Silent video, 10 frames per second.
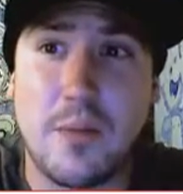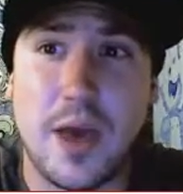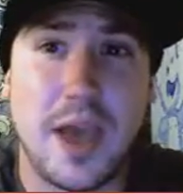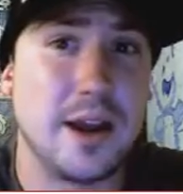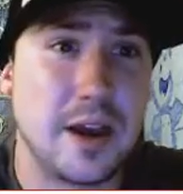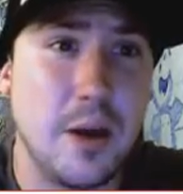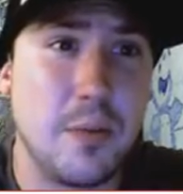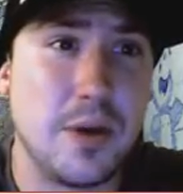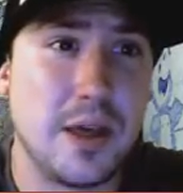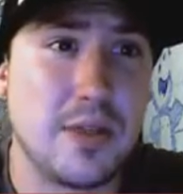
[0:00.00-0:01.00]
in a
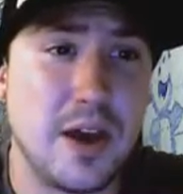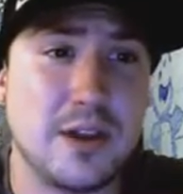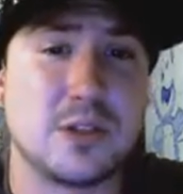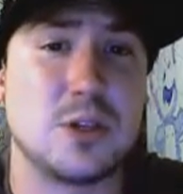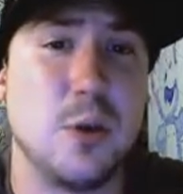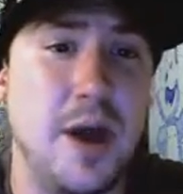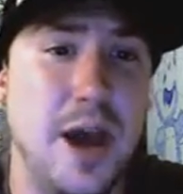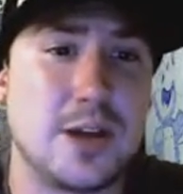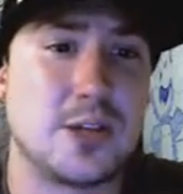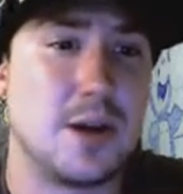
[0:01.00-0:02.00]
company that is so
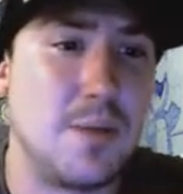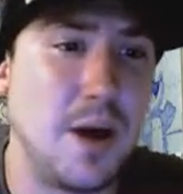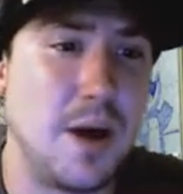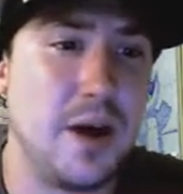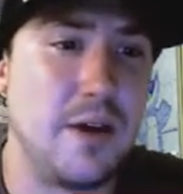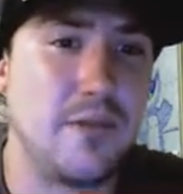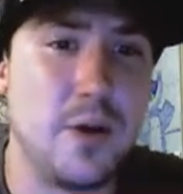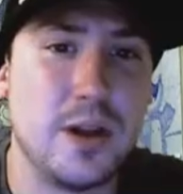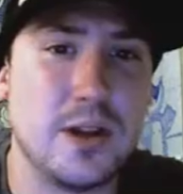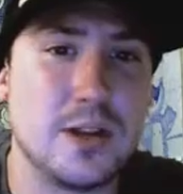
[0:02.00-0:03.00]
passionate about the
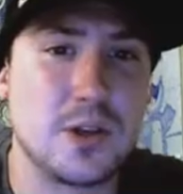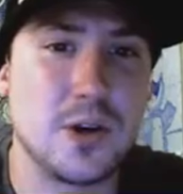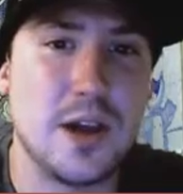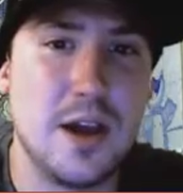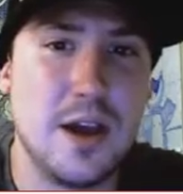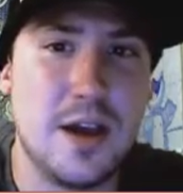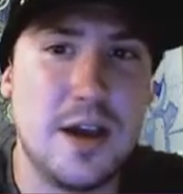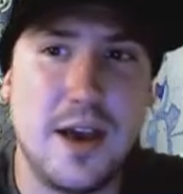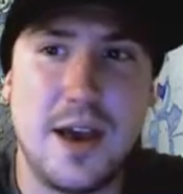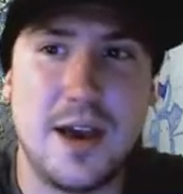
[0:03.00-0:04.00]
off-road industry.
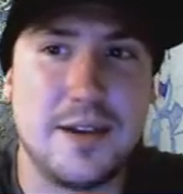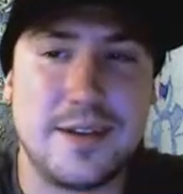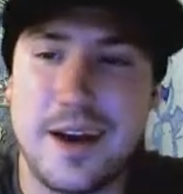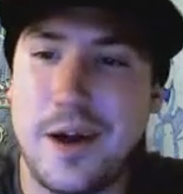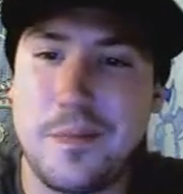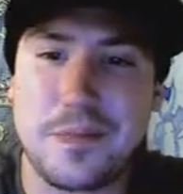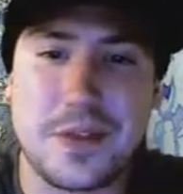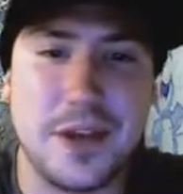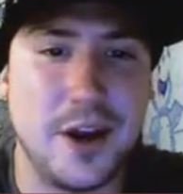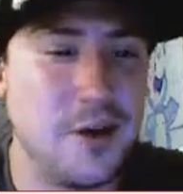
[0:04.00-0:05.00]
And
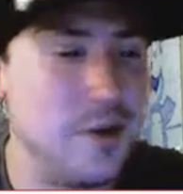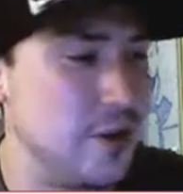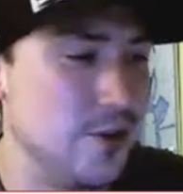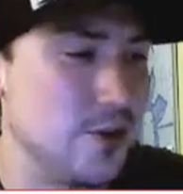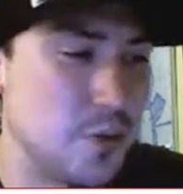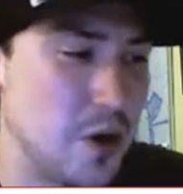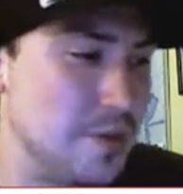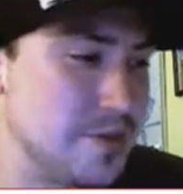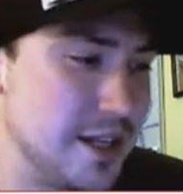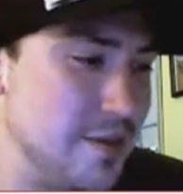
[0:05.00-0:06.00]
you know, huge
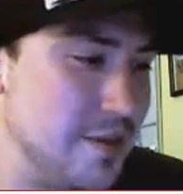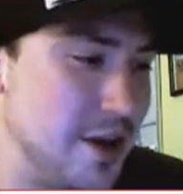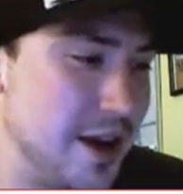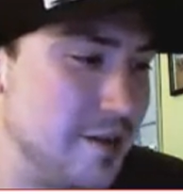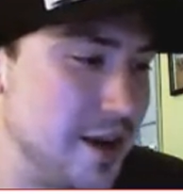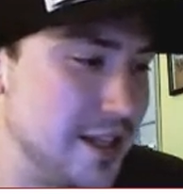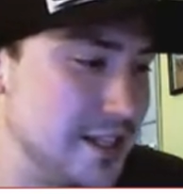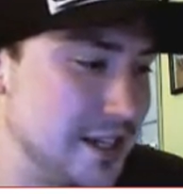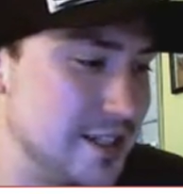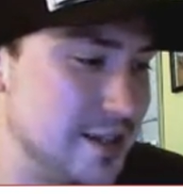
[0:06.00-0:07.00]
props to that, man. I mean,
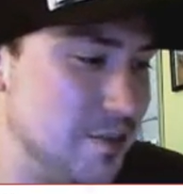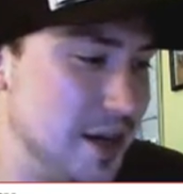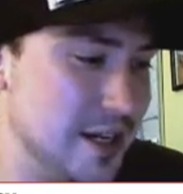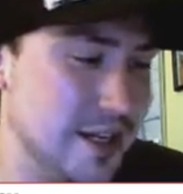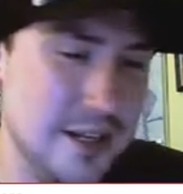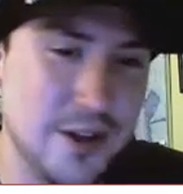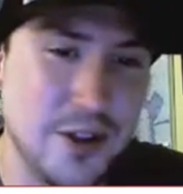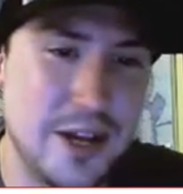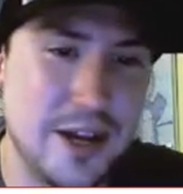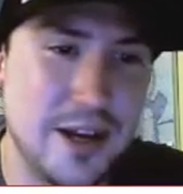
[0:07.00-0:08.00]
it's a big
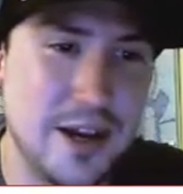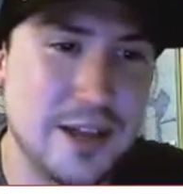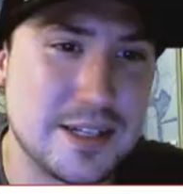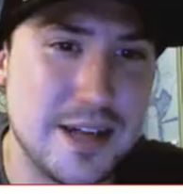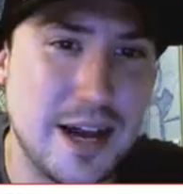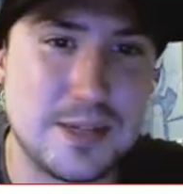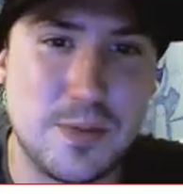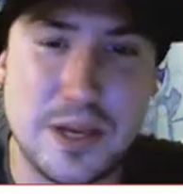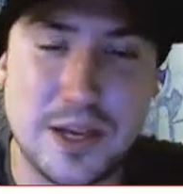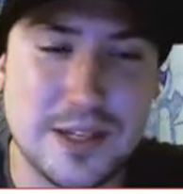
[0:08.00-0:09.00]
deal, and it's nice
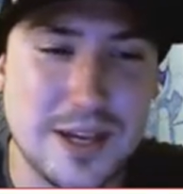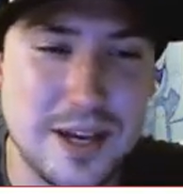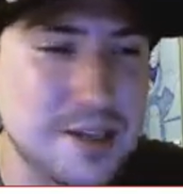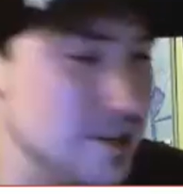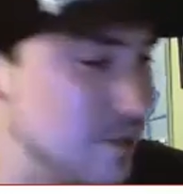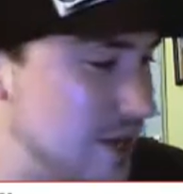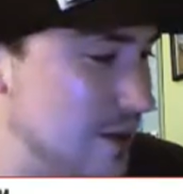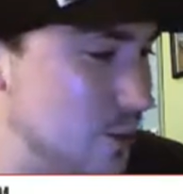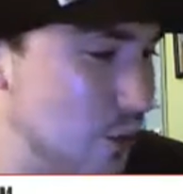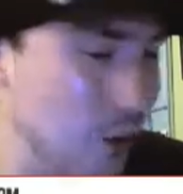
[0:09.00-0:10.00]
because
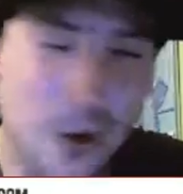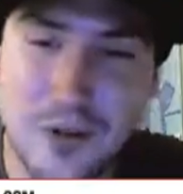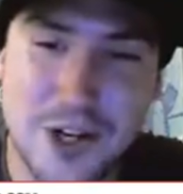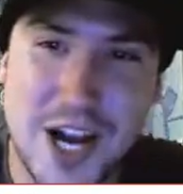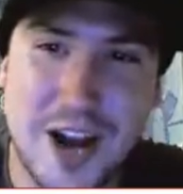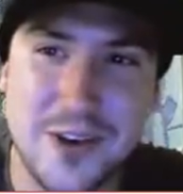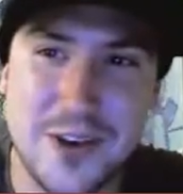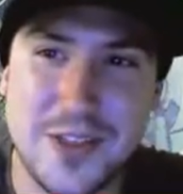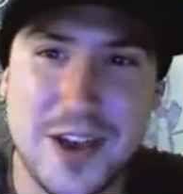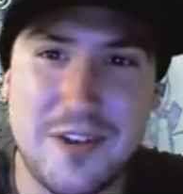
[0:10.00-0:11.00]
sometimes we're
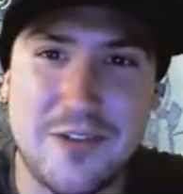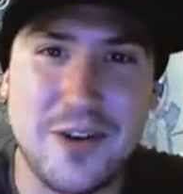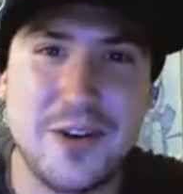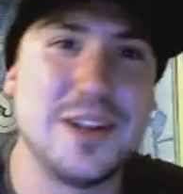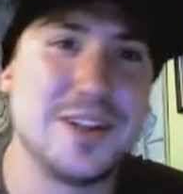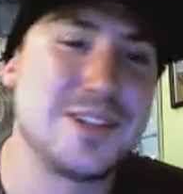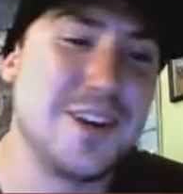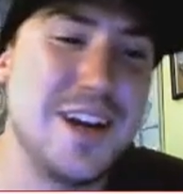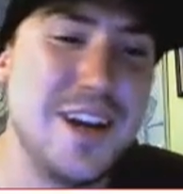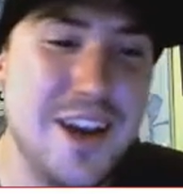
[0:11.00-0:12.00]
overshadowed in the off-road
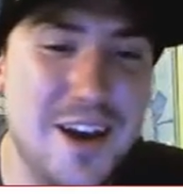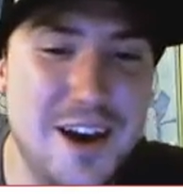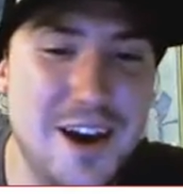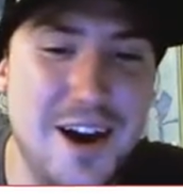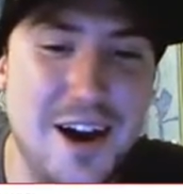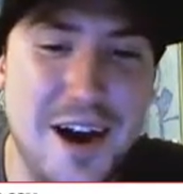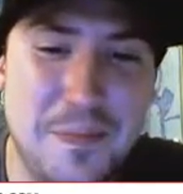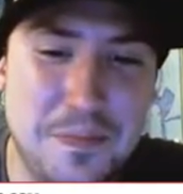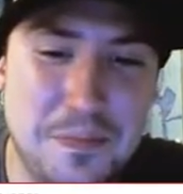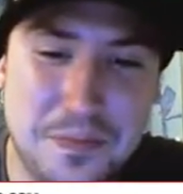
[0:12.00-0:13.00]
industry, and